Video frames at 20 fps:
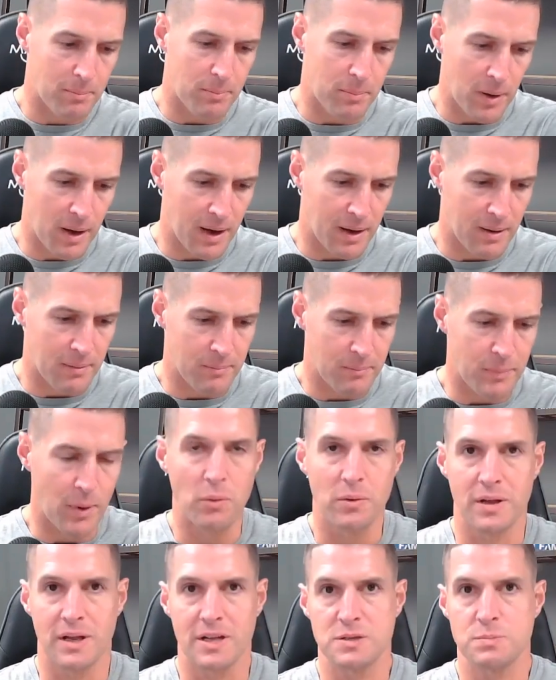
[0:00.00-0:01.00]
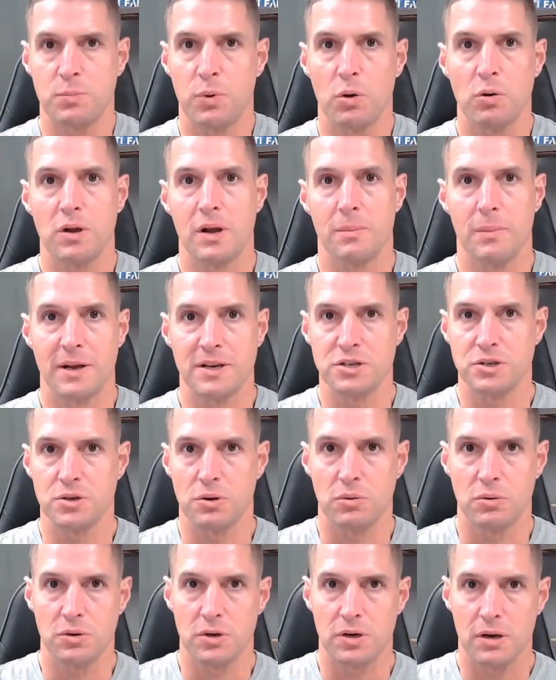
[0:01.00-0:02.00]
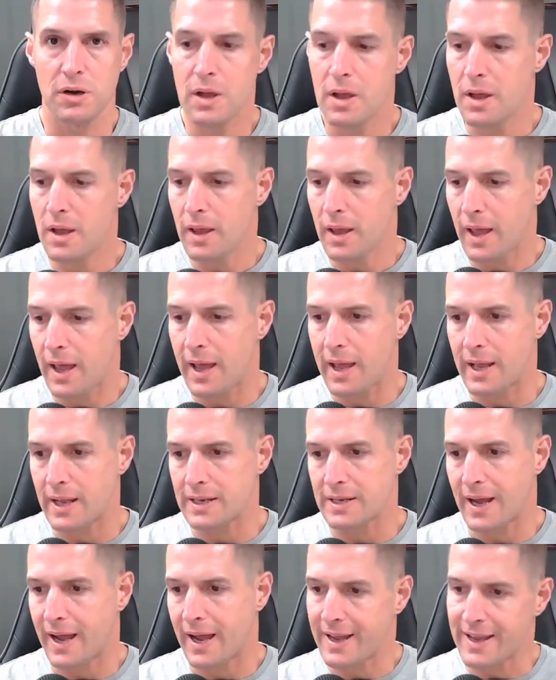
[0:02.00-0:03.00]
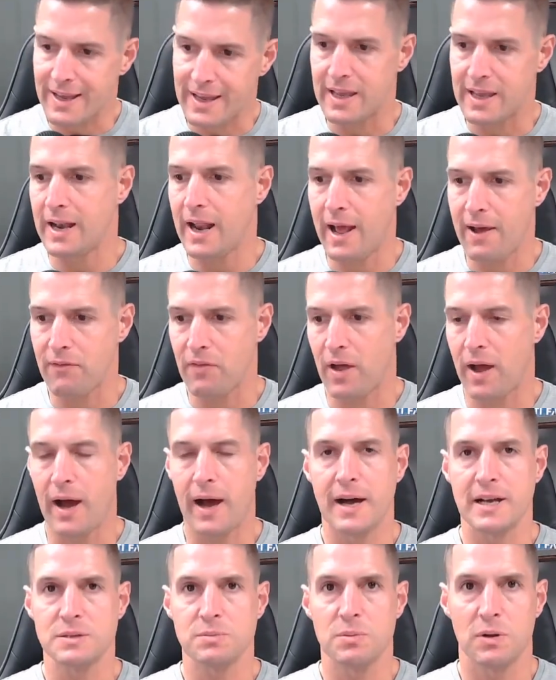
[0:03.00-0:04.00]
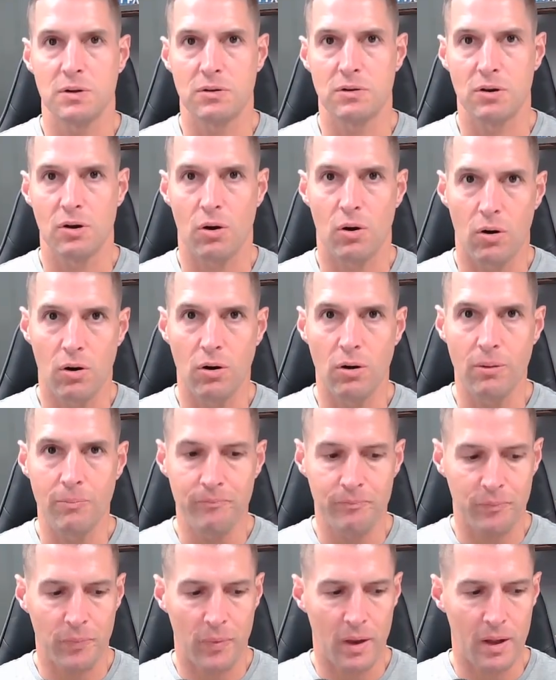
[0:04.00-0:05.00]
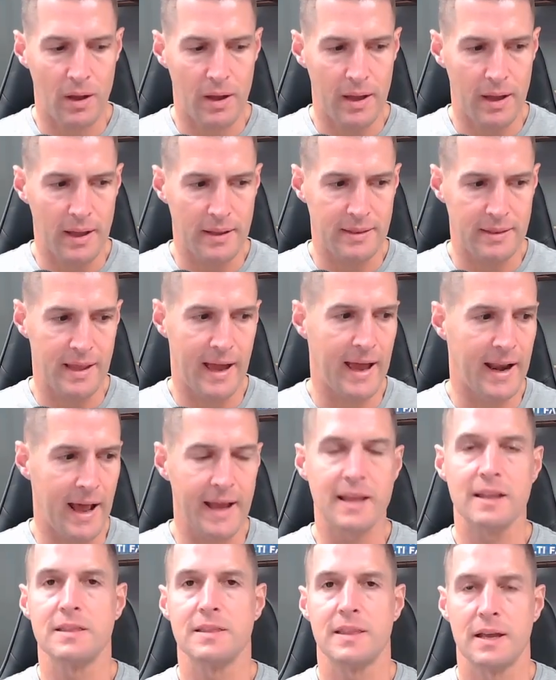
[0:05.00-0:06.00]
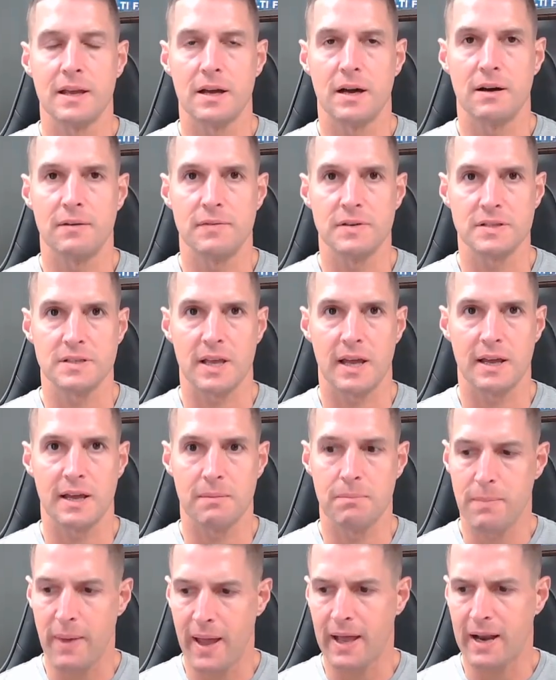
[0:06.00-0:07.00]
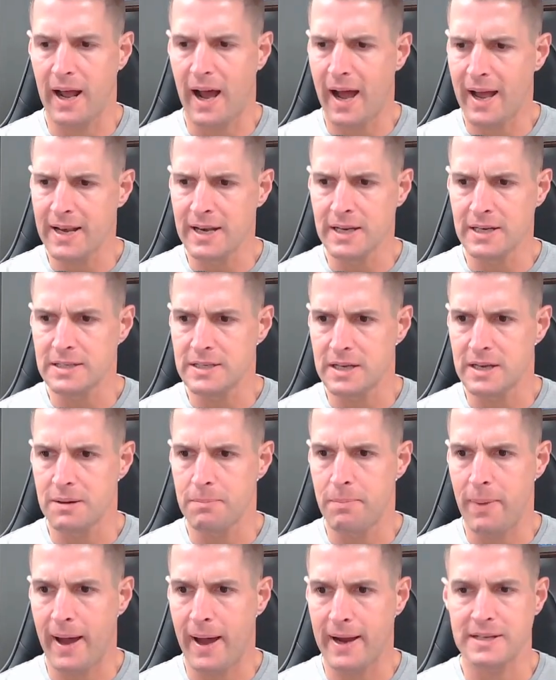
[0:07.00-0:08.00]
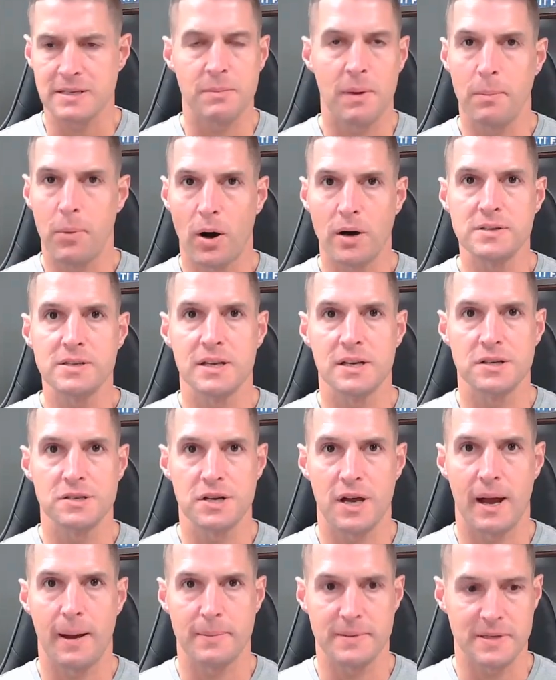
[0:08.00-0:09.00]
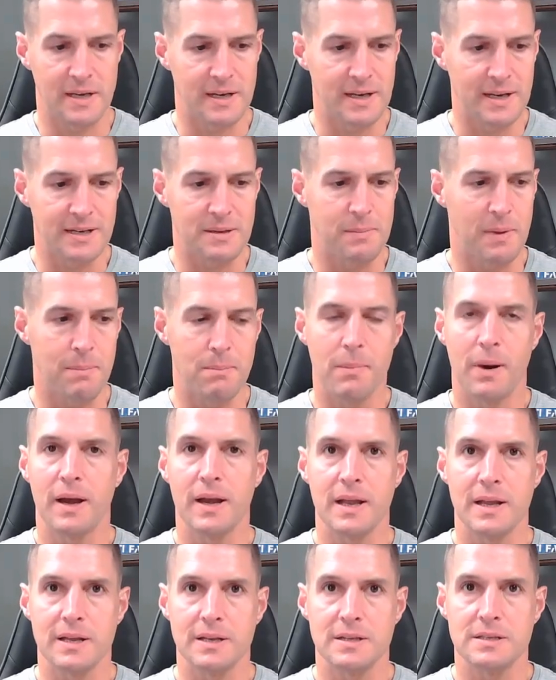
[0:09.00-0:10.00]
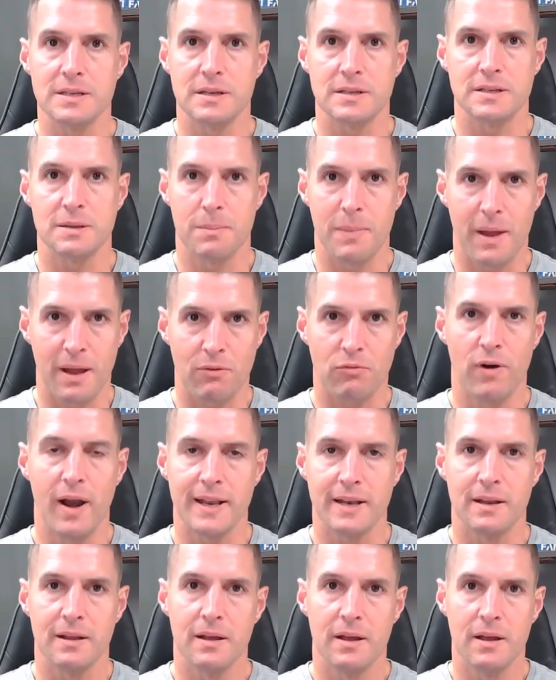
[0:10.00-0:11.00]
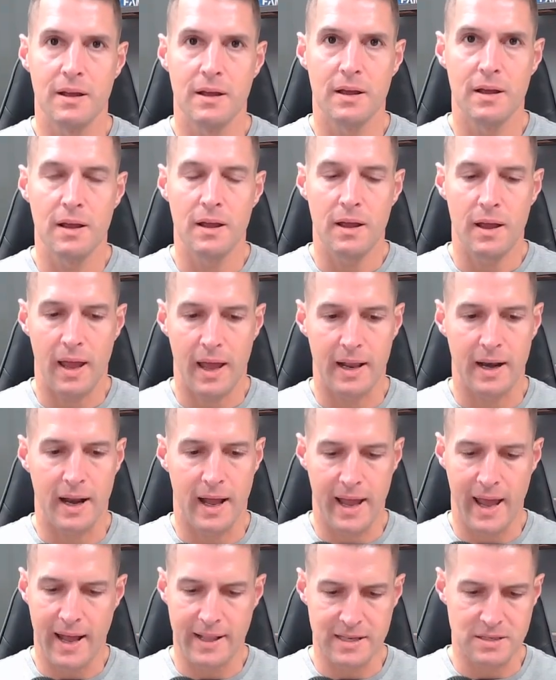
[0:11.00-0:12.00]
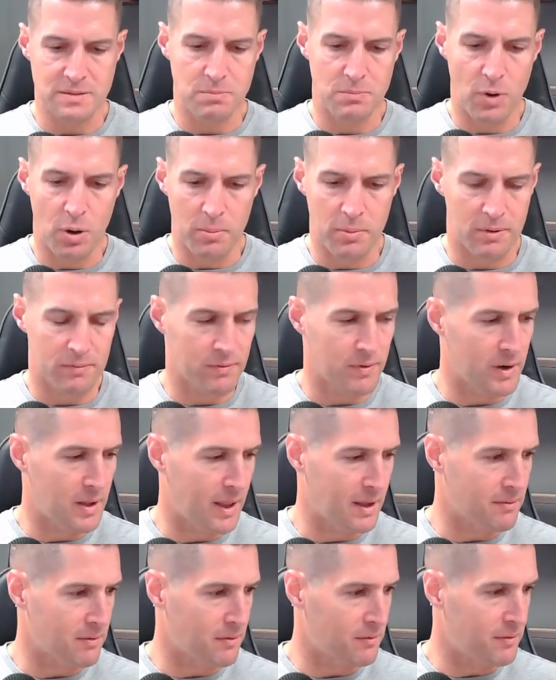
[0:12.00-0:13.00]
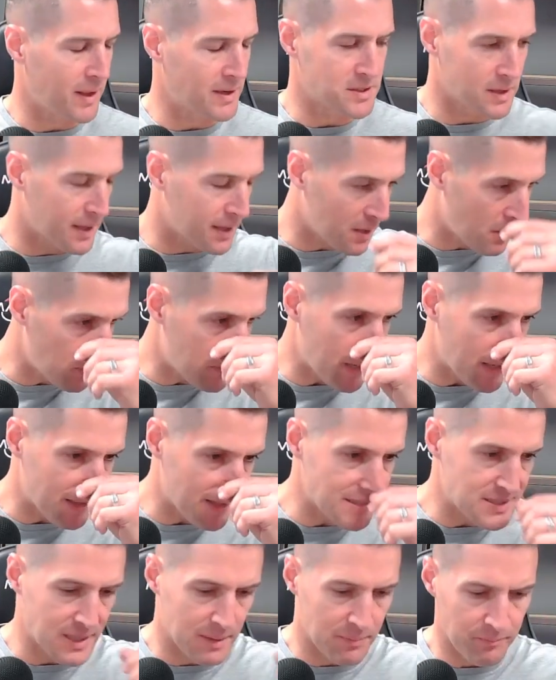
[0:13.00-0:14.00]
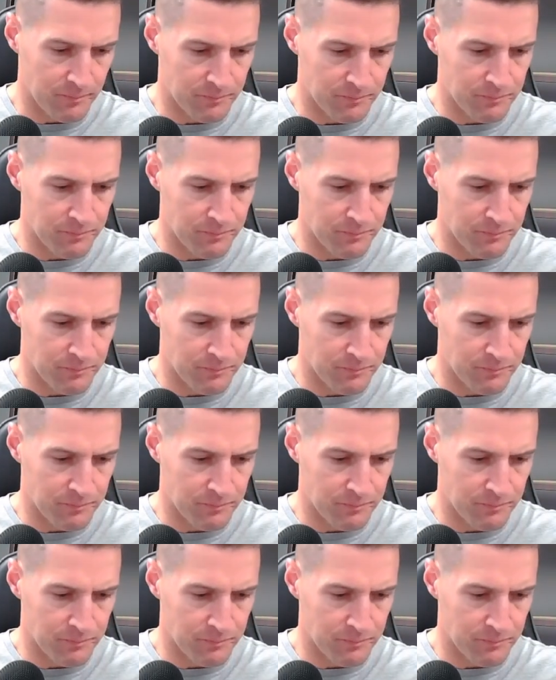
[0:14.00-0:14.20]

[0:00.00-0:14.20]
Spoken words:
a bone that gets broken in my shoulder. And I get out of the hospital, and all that I can think of is like, man, I need to get back to my bartending job because I need to make money to make rent. And I had this moment of reflection, like, okay, listen,